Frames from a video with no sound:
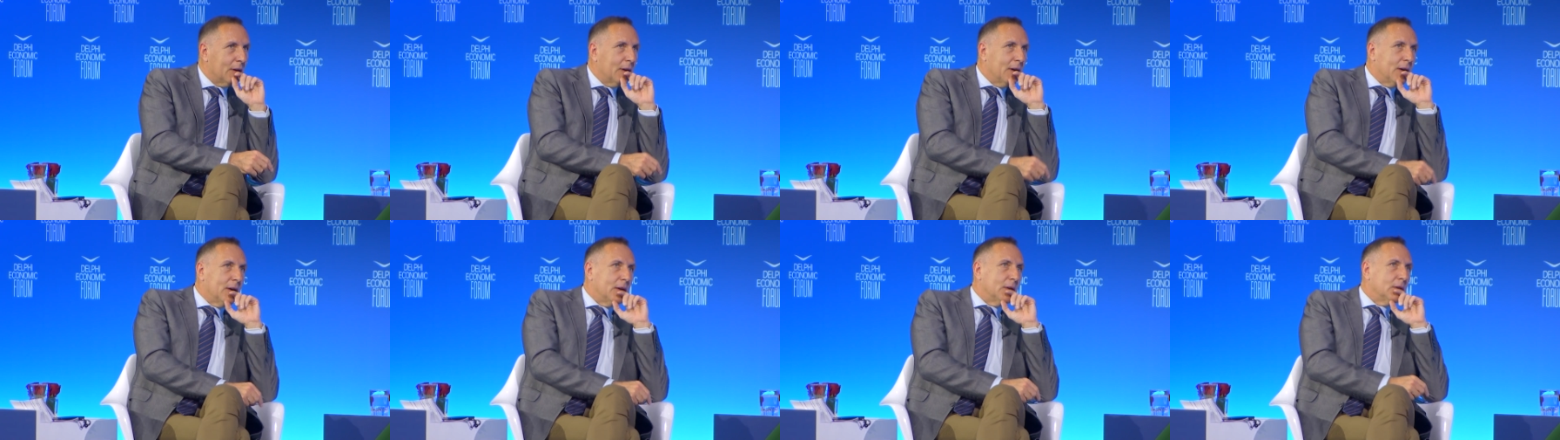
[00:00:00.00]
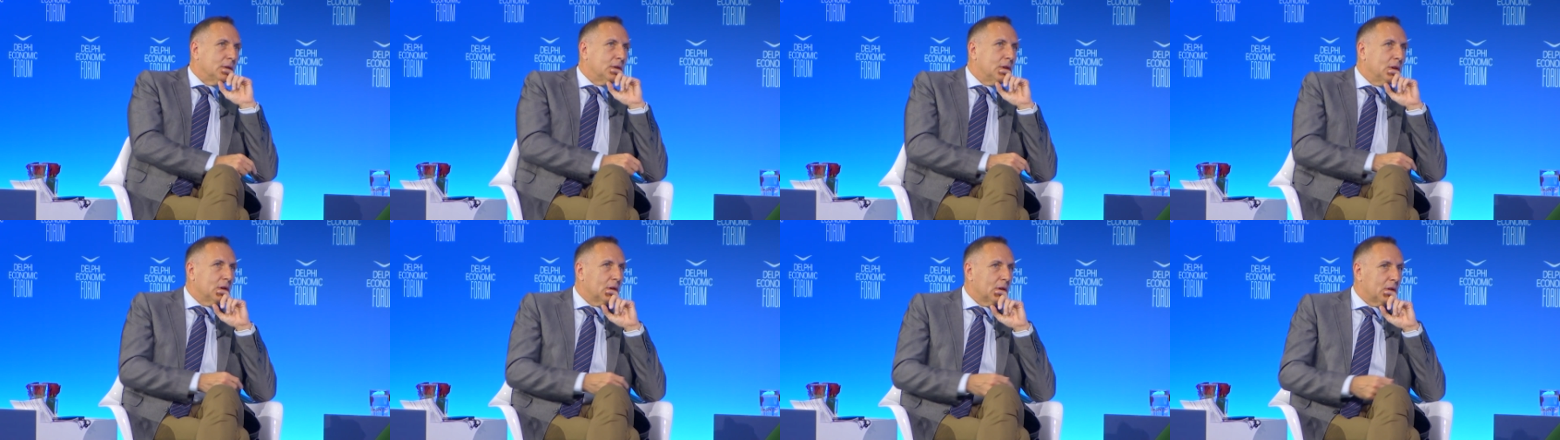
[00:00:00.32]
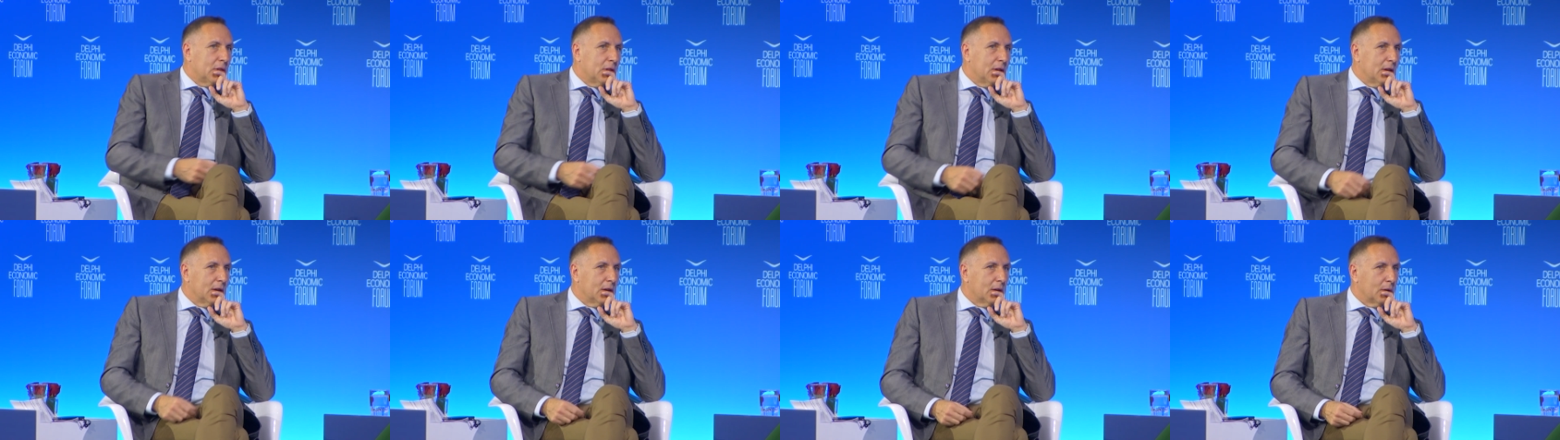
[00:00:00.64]
Uh, do you
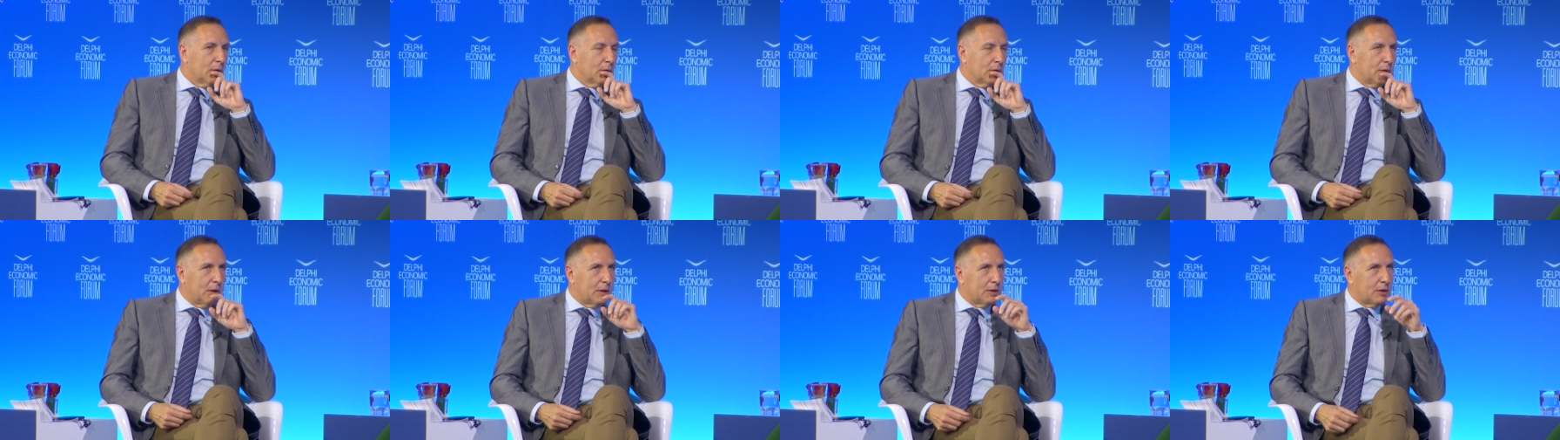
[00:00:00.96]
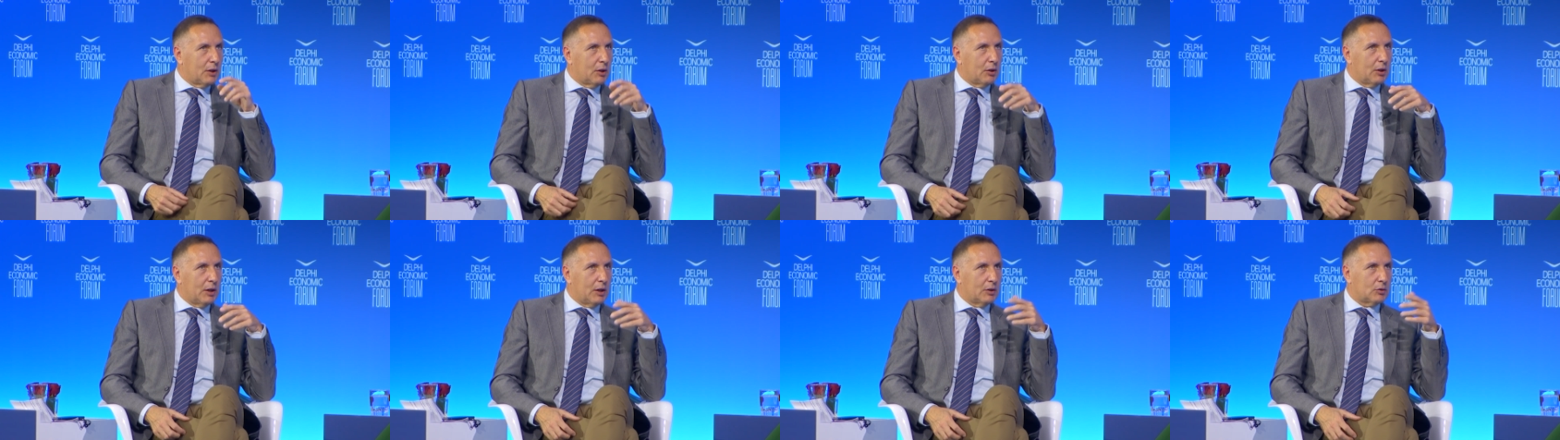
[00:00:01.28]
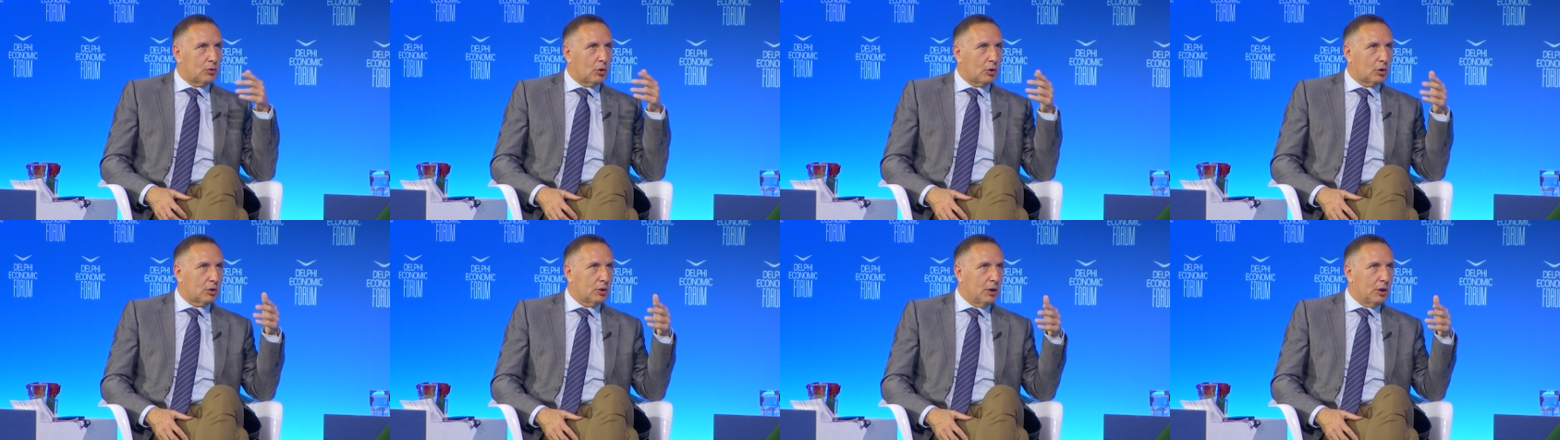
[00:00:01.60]
think, uh, uh, talk,